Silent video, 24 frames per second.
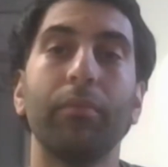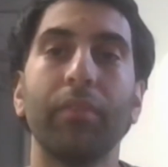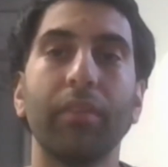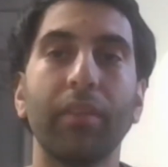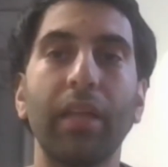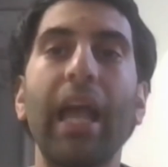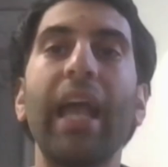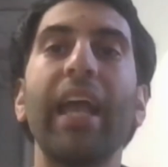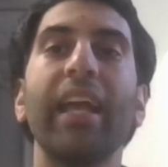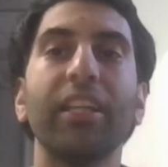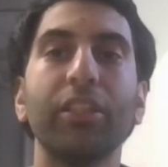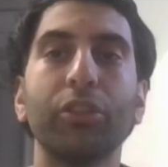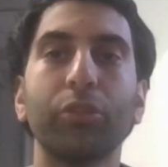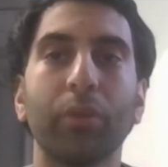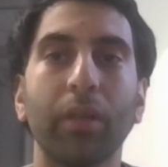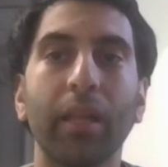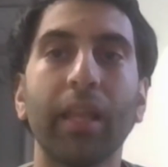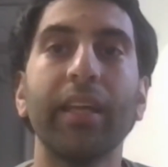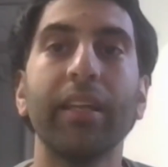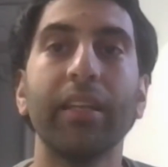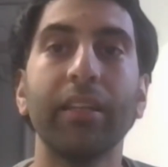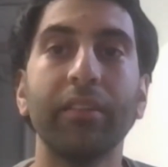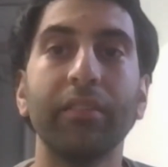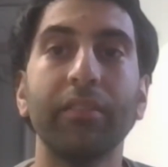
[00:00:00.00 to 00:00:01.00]

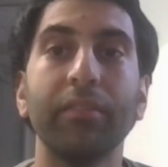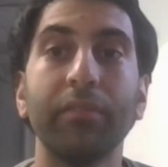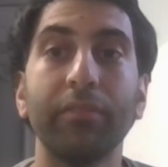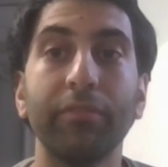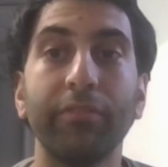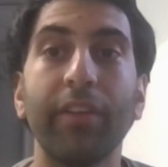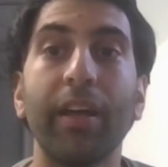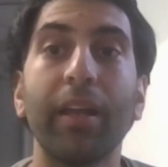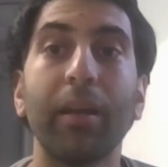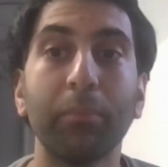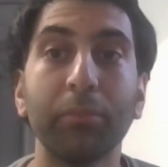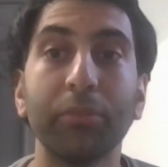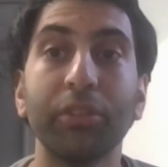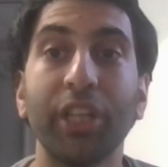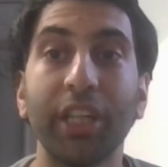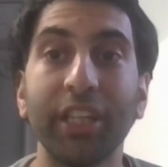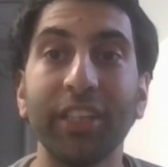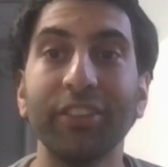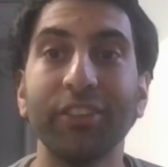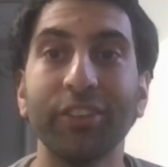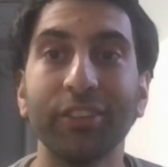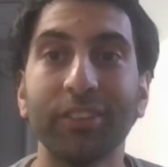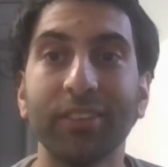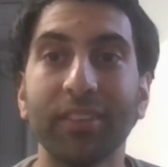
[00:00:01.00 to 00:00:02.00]
age-related venom
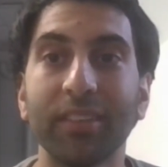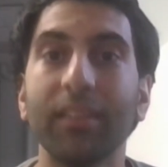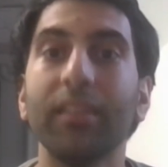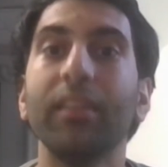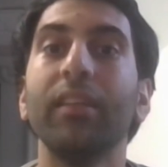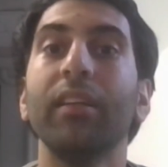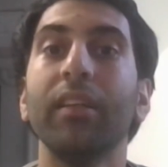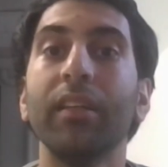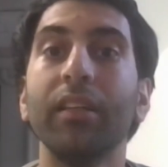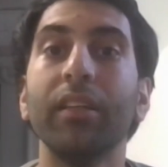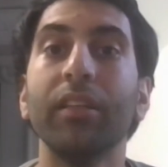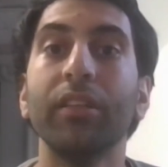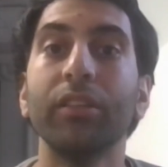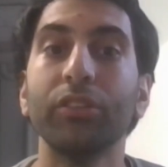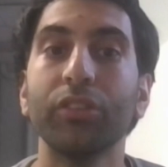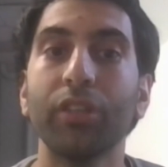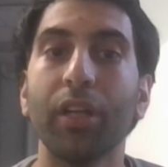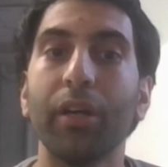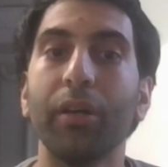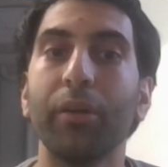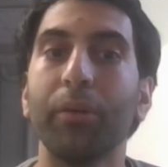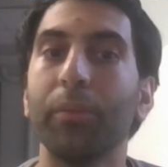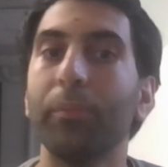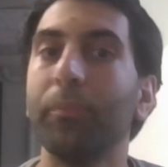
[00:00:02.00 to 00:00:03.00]
changes.
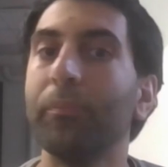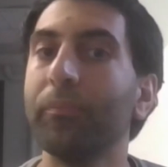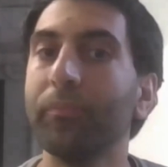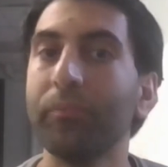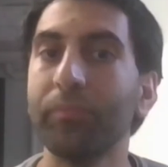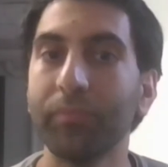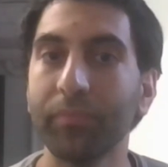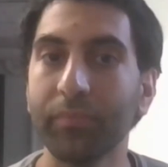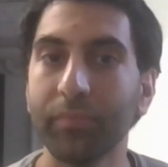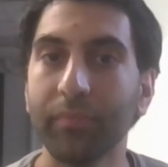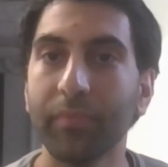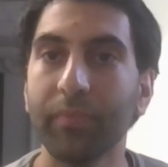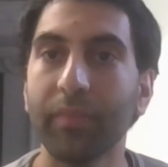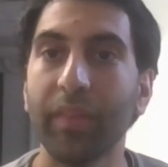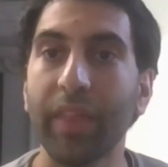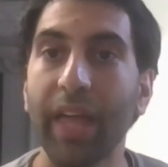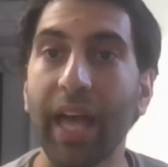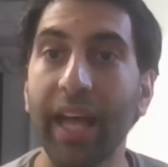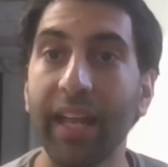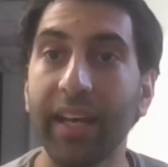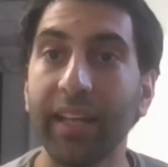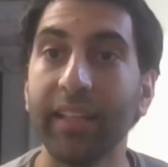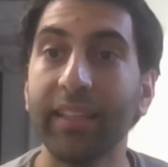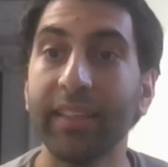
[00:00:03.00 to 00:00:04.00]
So
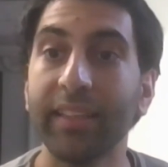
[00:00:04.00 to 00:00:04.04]
that's